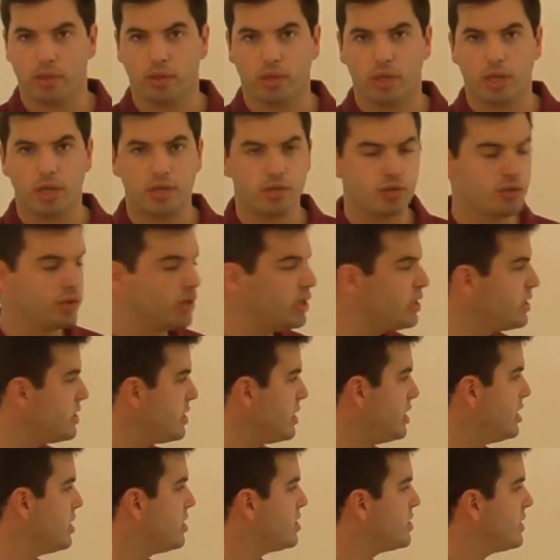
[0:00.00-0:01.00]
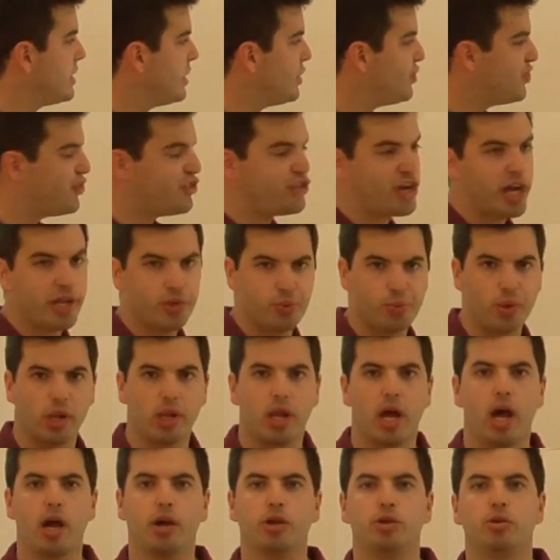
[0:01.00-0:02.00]
Okay, so this is in general
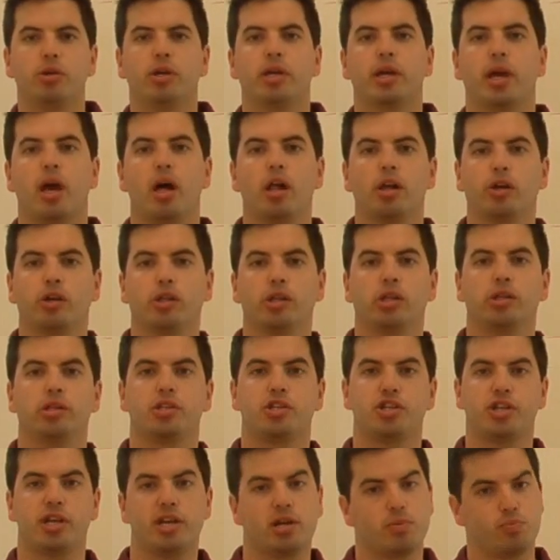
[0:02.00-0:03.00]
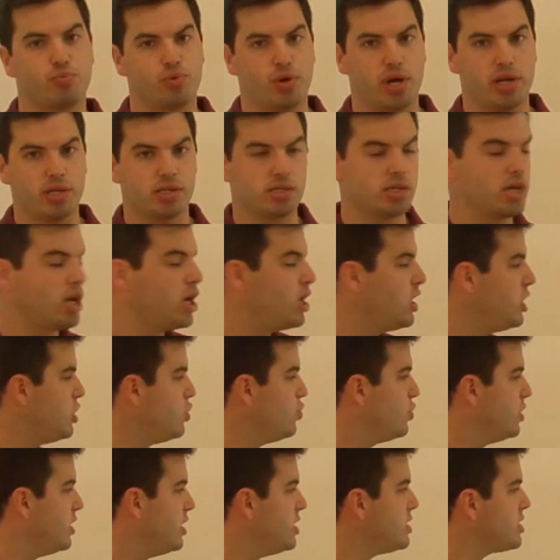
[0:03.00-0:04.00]
how you calculate the share price.
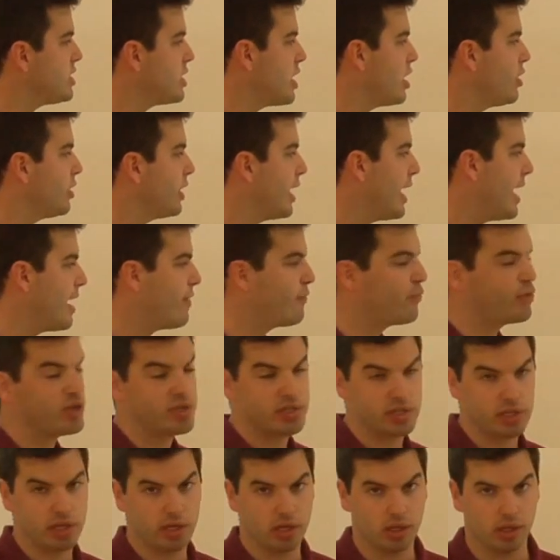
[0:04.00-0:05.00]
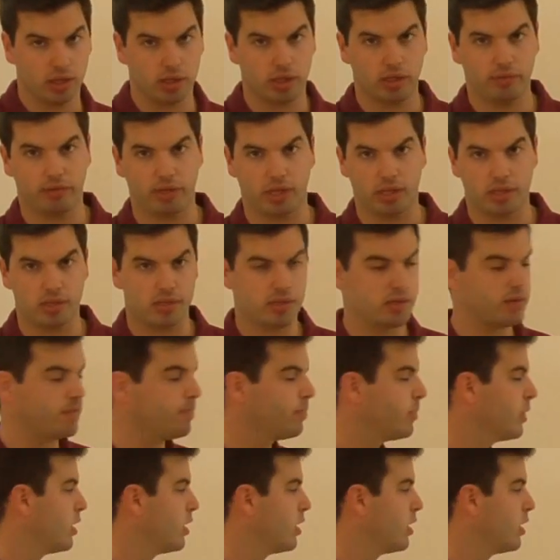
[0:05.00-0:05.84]
You discount every single dividend.